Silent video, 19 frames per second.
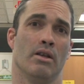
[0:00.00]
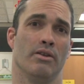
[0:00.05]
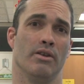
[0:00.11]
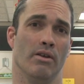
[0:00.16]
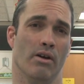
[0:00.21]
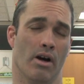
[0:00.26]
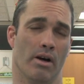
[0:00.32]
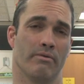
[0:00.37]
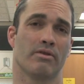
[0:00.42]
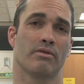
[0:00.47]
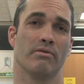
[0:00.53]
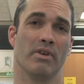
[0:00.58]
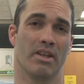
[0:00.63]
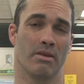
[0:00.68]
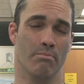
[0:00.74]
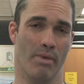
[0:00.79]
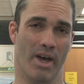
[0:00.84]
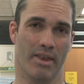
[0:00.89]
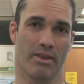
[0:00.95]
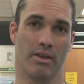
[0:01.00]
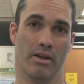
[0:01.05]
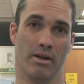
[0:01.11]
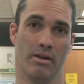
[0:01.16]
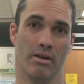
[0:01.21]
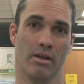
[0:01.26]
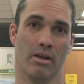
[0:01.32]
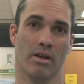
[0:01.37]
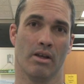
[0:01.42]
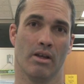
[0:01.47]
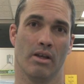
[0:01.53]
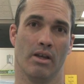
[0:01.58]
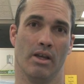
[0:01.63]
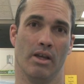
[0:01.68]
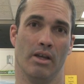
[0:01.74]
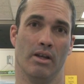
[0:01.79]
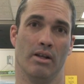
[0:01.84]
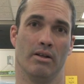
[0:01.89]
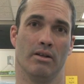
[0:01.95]
the Art of Strength method,
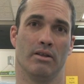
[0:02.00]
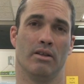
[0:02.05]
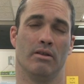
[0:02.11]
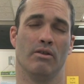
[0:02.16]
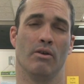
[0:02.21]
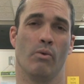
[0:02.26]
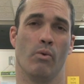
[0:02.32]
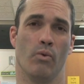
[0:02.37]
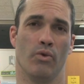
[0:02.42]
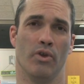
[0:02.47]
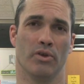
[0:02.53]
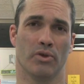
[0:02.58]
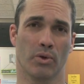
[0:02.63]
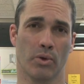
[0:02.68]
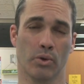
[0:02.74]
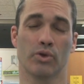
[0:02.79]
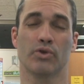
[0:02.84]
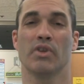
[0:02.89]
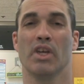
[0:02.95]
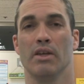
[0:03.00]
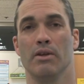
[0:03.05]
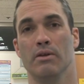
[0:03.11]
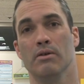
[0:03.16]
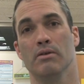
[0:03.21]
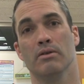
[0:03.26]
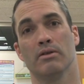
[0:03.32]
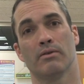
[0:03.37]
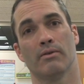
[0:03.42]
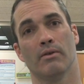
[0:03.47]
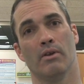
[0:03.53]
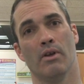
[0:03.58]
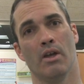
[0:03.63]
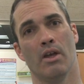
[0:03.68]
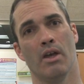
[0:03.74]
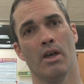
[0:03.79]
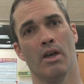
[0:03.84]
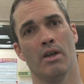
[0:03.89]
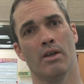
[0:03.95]
and the tools they use.
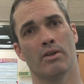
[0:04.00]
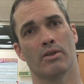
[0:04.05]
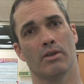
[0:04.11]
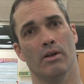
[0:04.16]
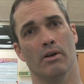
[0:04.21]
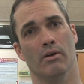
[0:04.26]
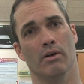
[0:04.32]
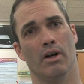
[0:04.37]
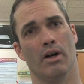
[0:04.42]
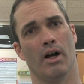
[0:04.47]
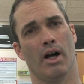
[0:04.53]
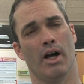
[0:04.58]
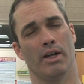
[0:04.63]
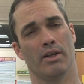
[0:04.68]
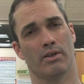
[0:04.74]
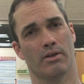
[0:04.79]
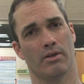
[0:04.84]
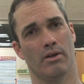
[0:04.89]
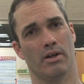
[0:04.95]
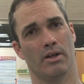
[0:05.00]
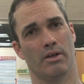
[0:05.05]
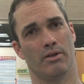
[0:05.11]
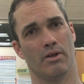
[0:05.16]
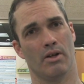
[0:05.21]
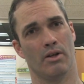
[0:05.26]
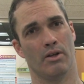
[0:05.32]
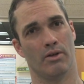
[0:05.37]
So I started